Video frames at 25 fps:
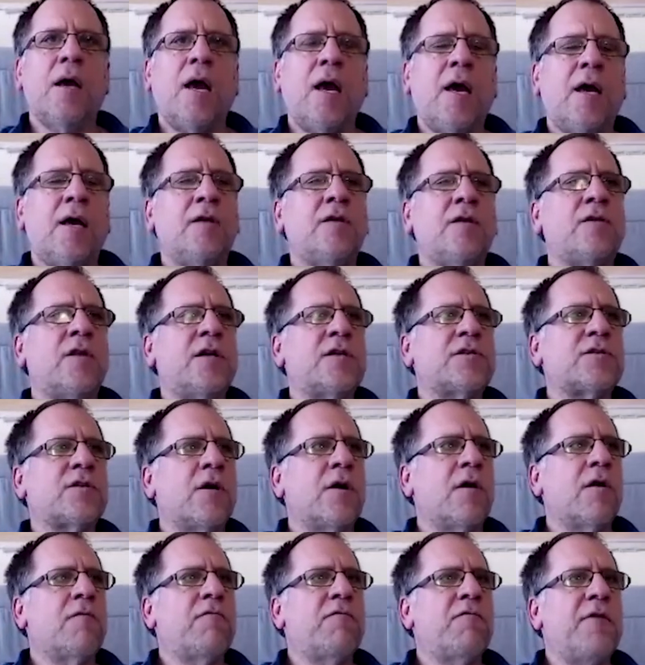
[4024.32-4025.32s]
in this
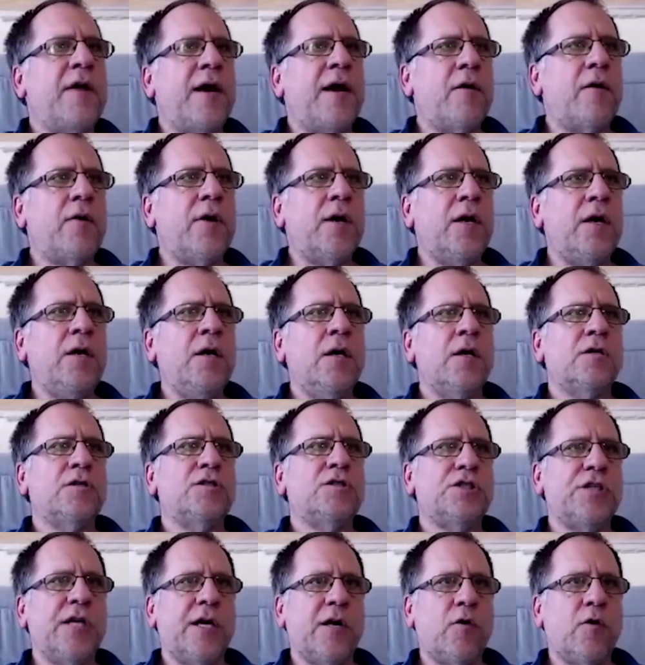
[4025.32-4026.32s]
very
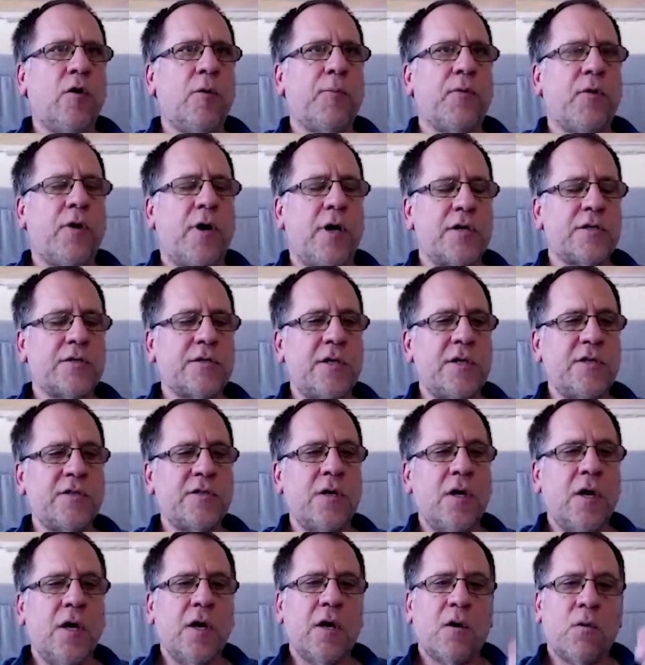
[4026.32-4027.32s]
general process,
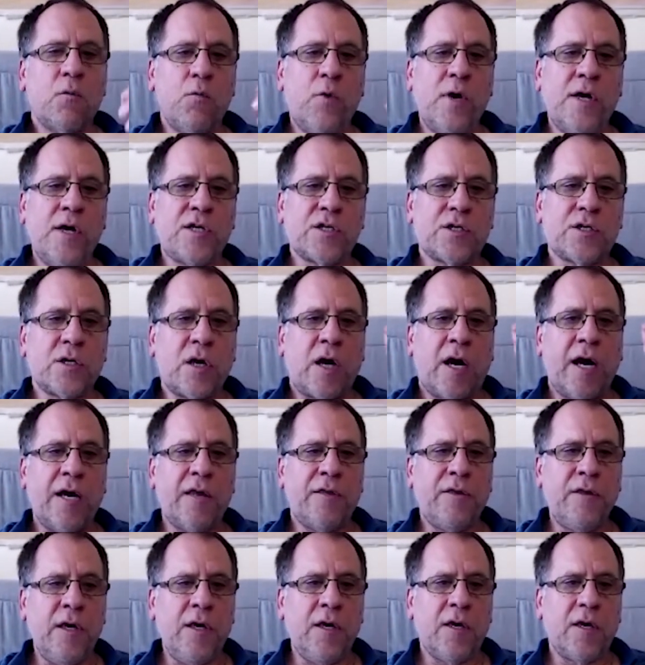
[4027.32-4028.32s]
which I
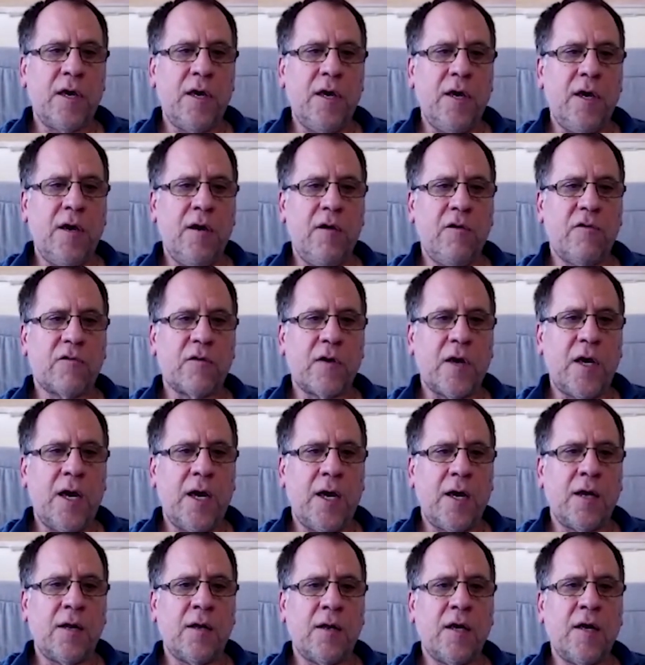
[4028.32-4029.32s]
think is
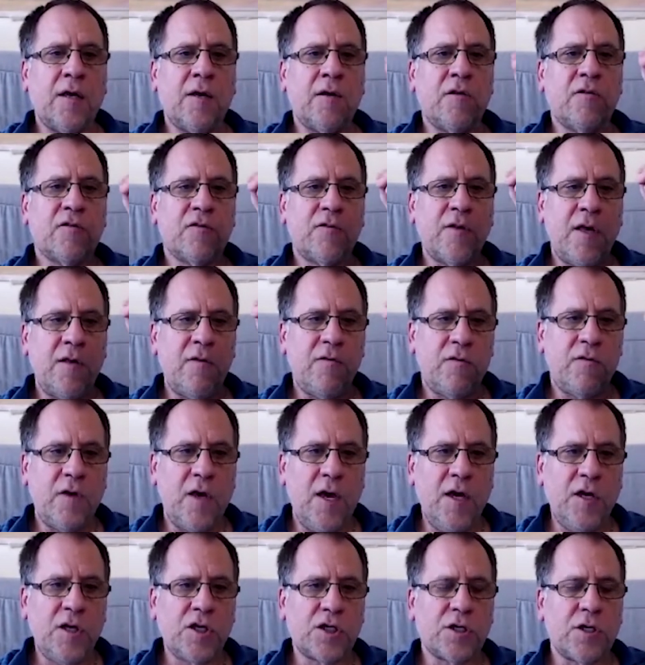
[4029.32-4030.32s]
an
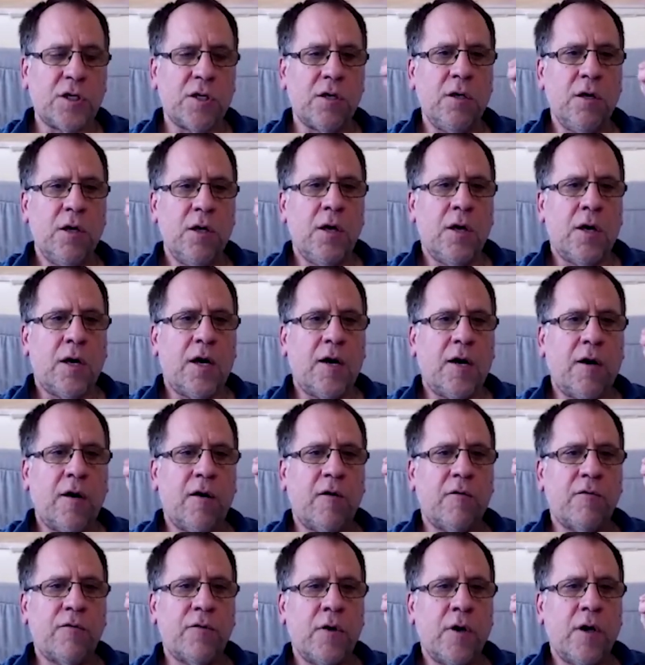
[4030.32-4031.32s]
instantiation
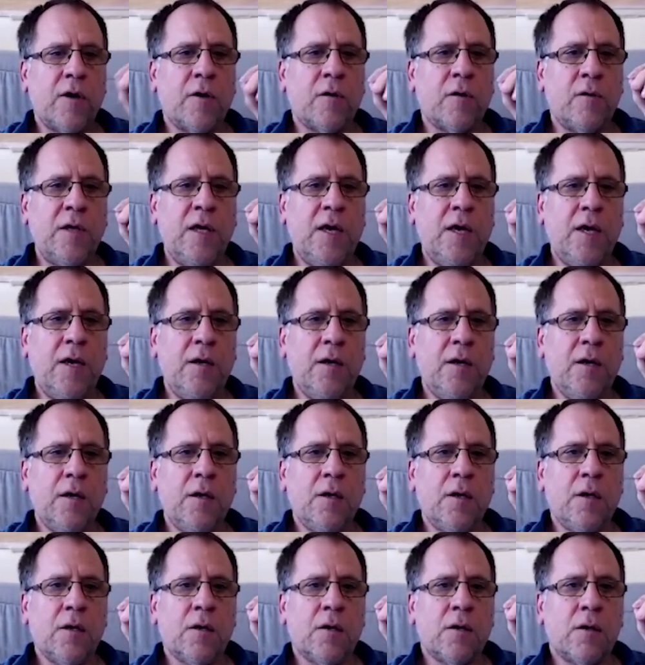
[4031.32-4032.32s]
of the
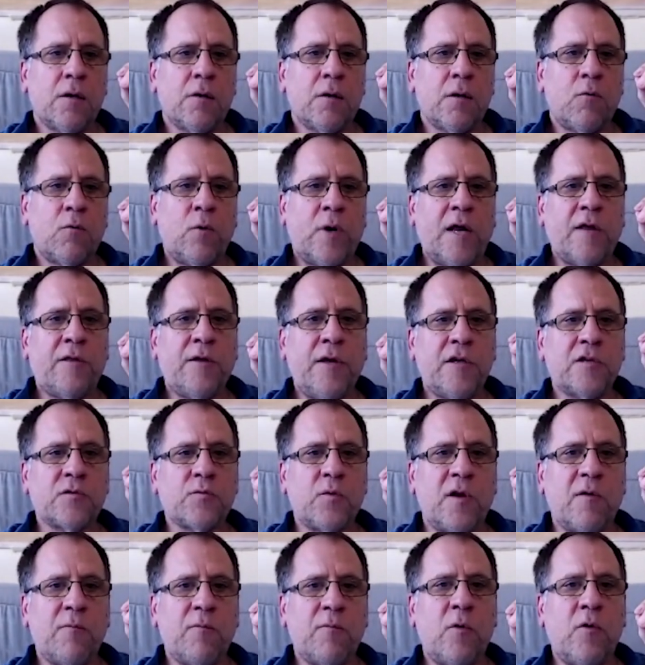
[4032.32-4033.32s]
what I think is
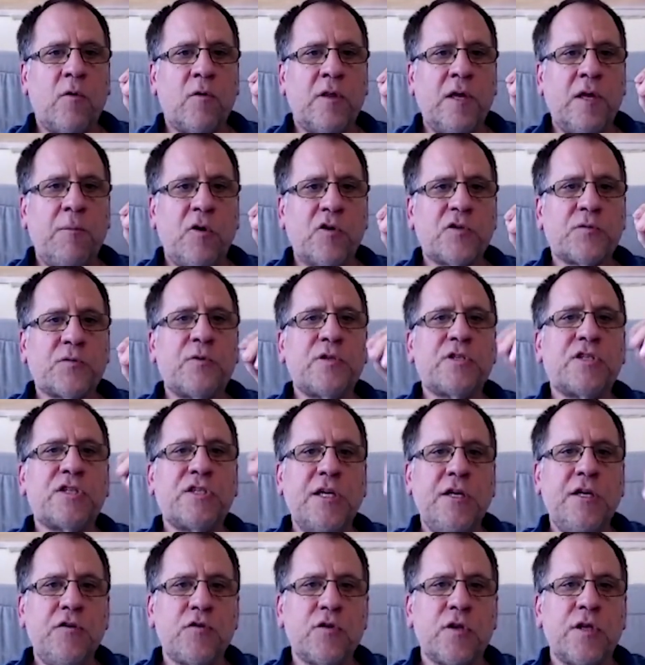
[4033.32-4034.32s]
one of the most
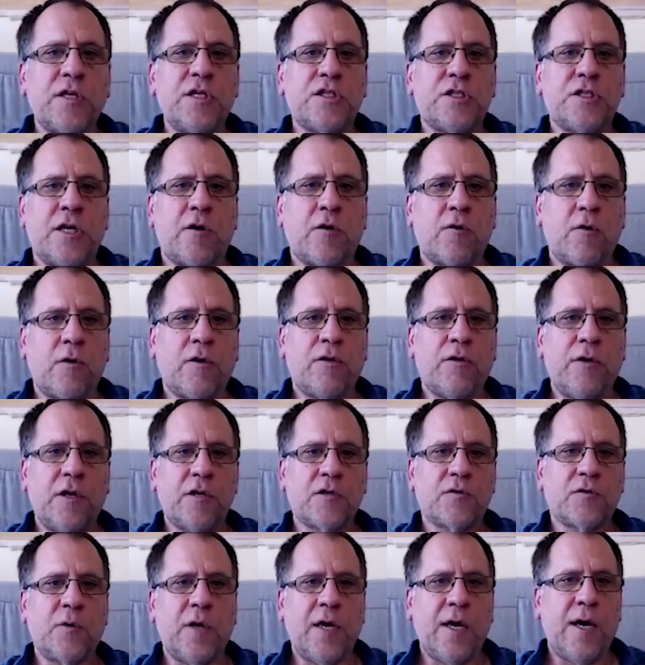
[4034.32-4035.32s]
procedurally general
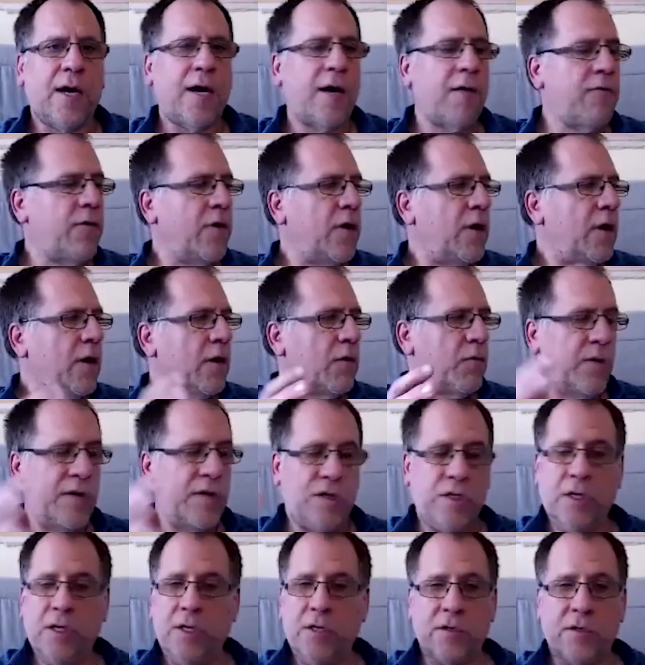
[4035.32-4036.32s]
things we have,
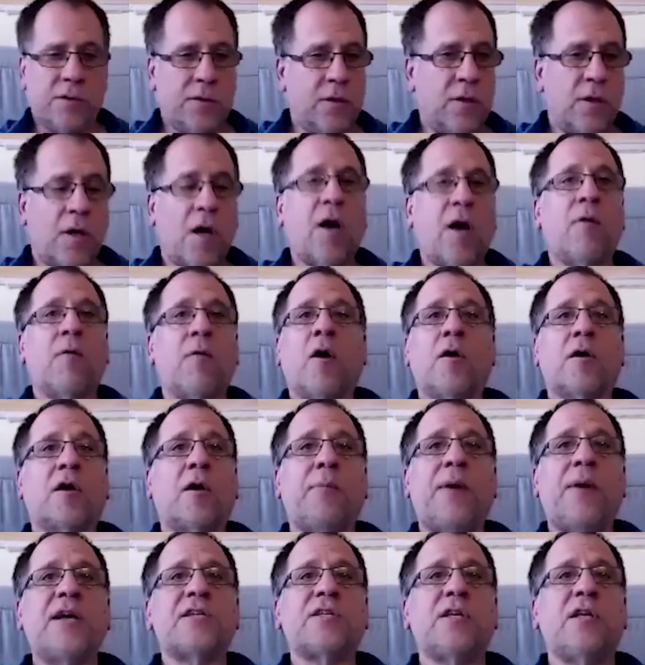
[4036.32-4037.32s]
which is our, our
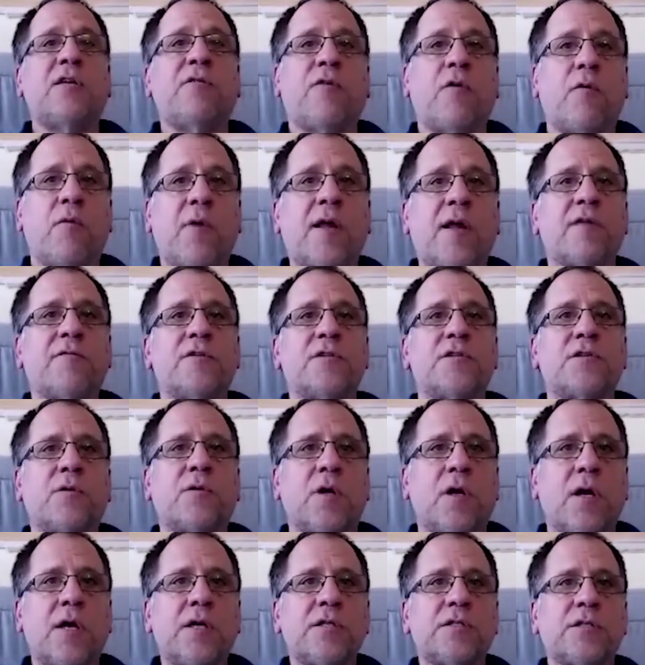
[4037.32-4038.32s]
capacity for relevance
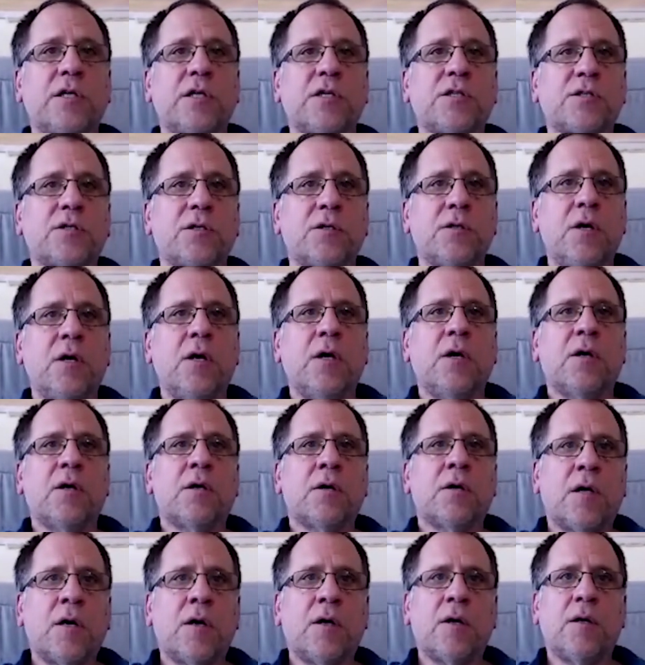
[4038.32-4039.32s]
realization.
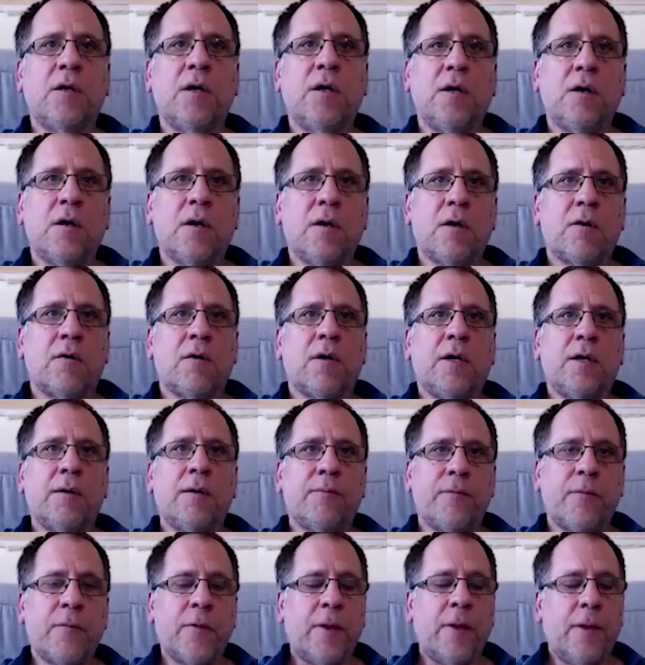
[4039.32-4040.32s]
Mm-hmm, mm-hmm.
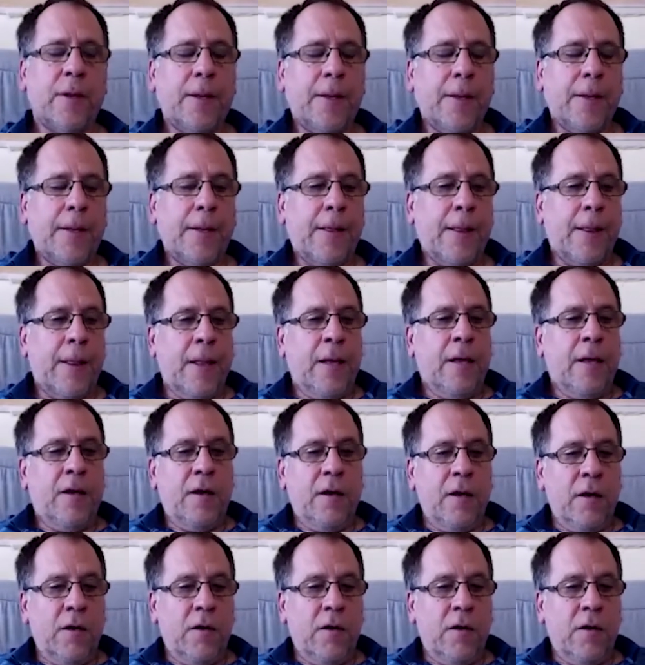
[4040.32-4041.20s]
right, right.